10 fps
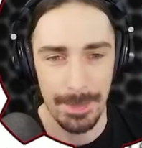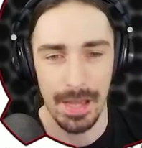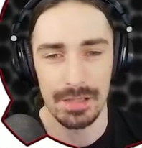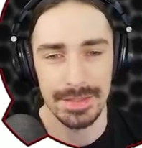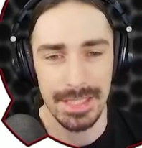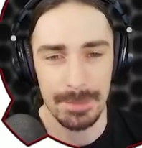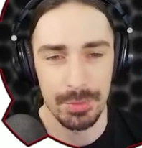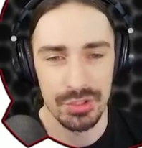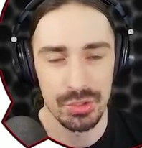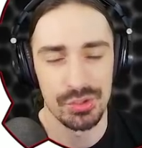Apparently it
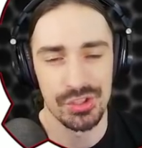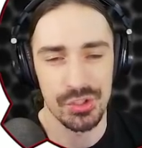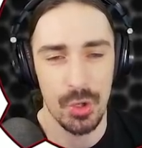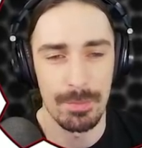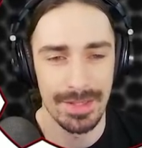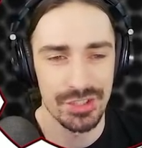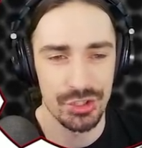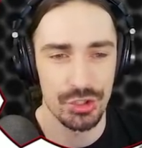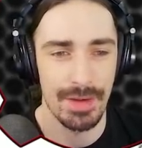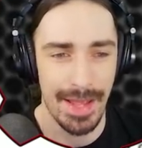produced so much
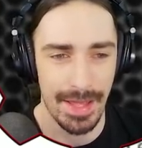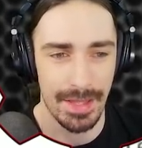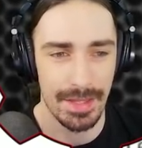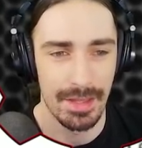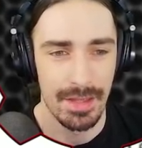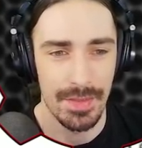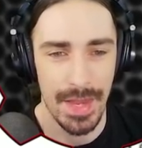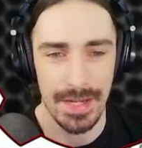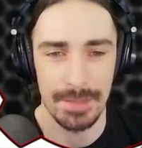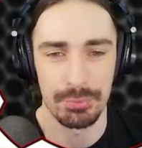drag
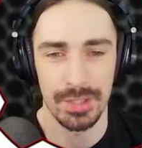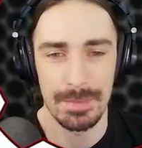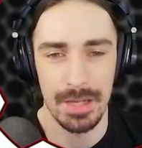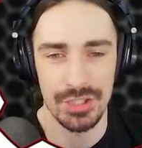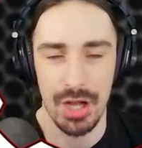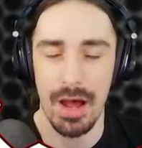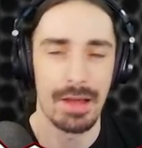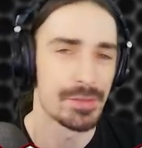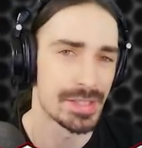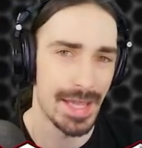that it pretty much
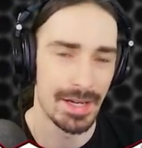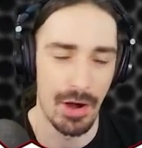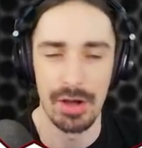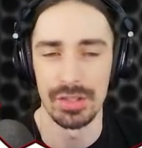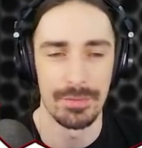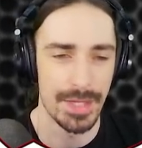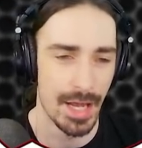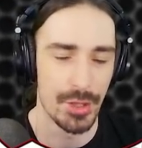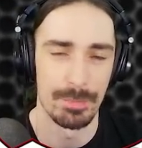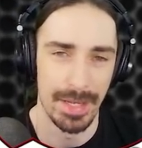offset all of the
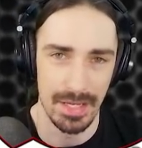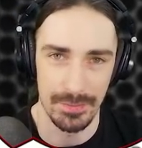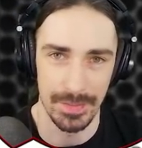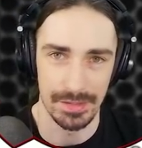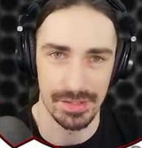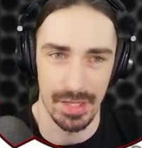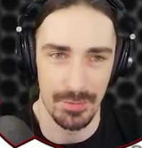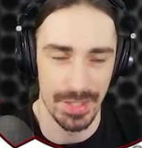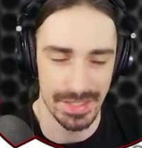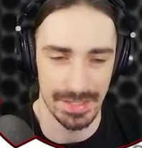other benefits
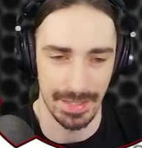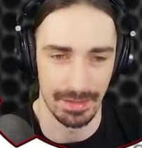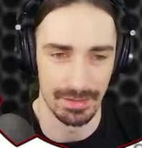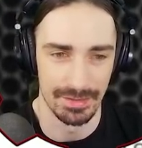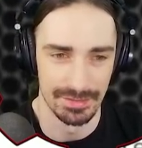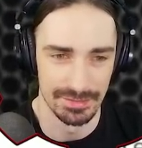of this thing.